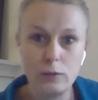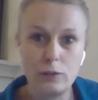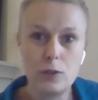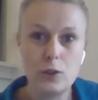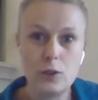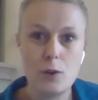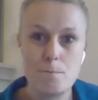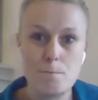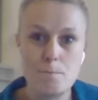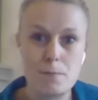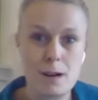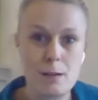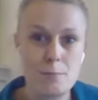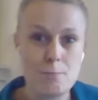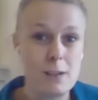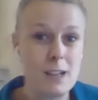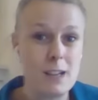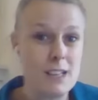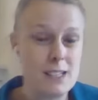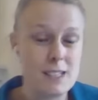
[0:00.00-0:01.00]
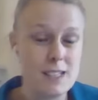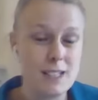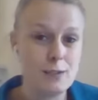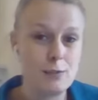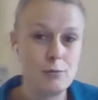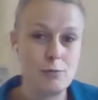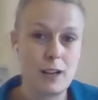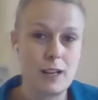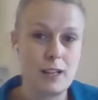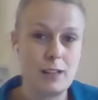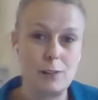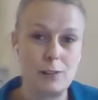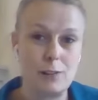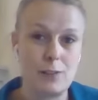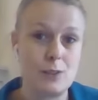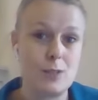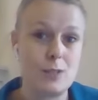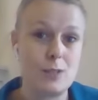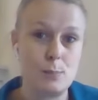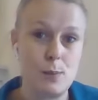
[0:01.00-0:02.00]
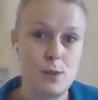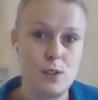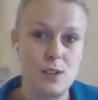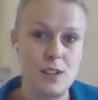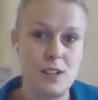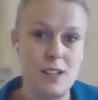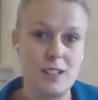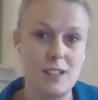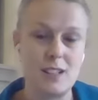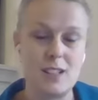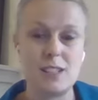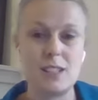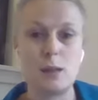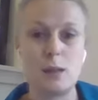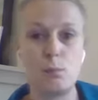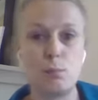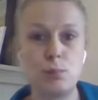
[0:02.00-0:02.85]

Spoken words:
for your bump isn't great for your spine because it